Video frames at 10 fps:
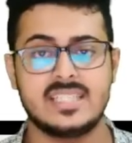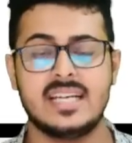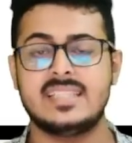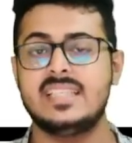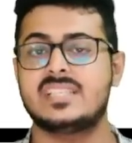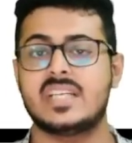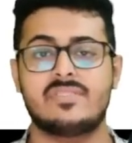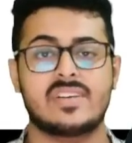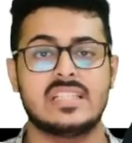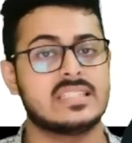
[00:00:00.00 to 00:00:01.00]
then these
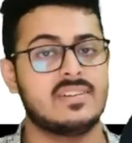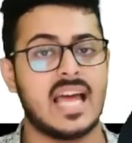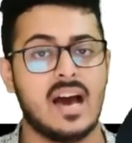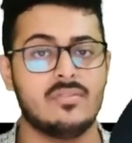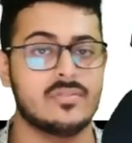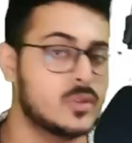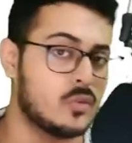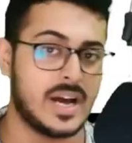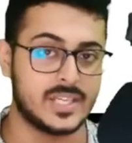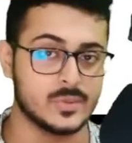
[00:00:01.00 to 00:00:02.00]
certificates will have no
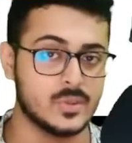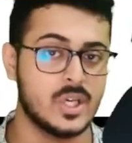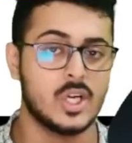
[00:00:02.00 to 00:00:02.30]
value.